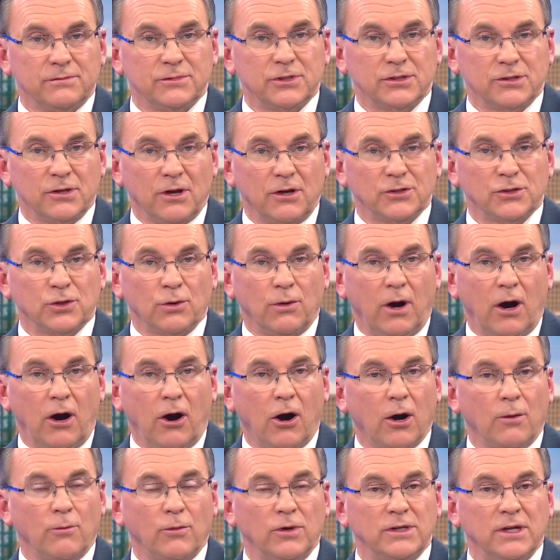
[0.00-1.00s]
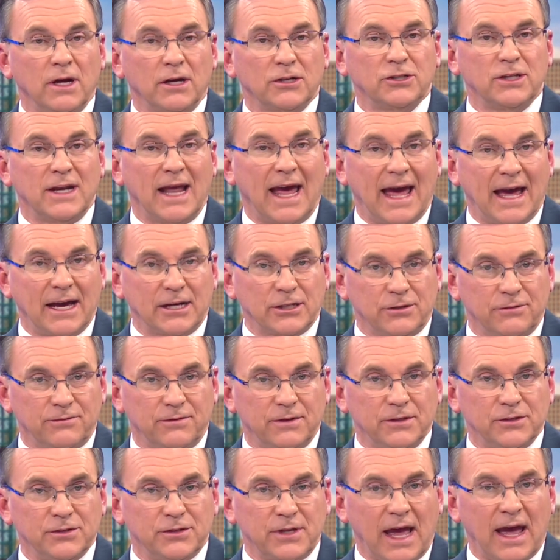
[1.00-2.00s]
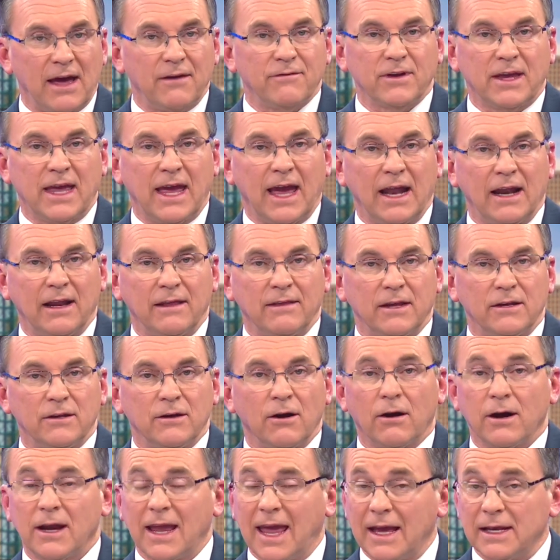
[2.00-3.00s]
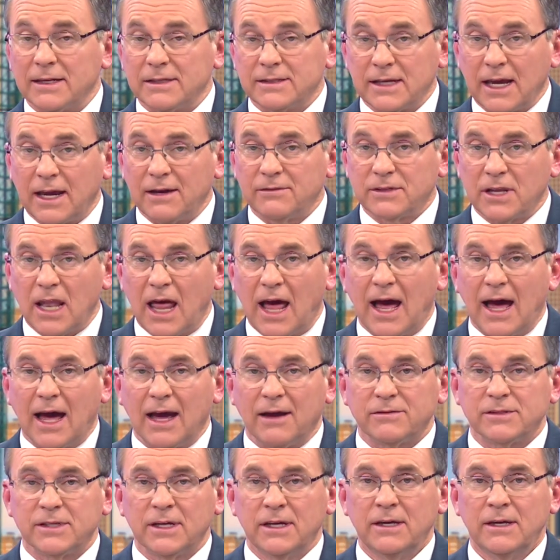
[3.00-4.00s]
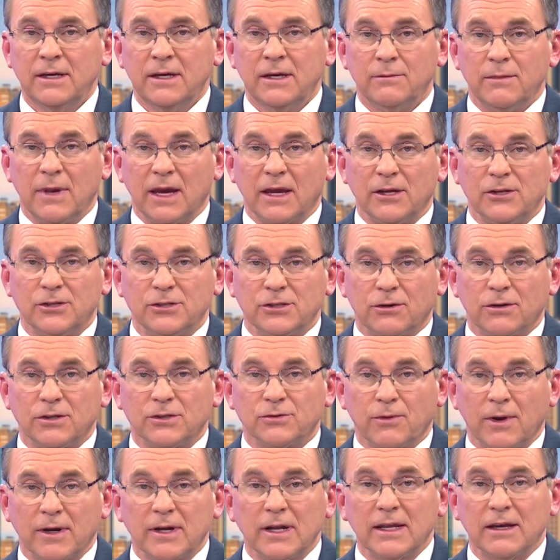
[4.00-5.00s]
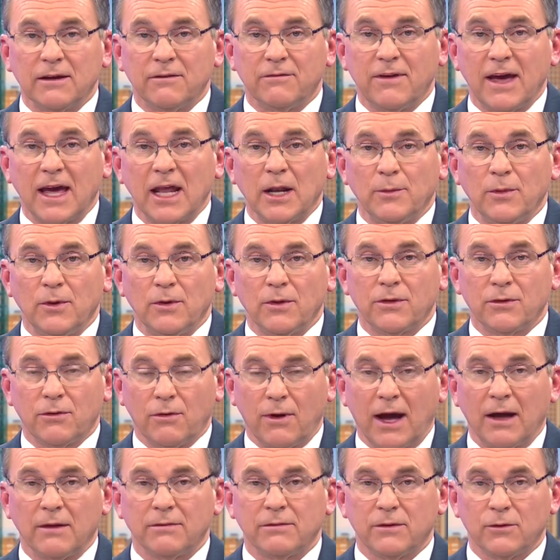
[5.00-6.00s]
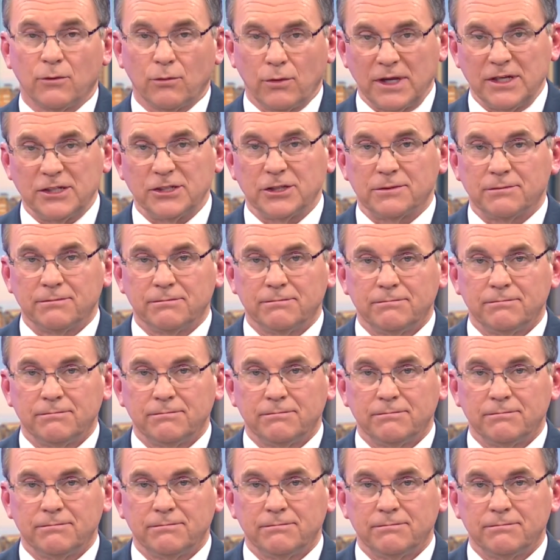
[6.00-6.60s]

She's also a harm reduction activist advocating that Narcan saves lives, making sure it's readily available throughout the region.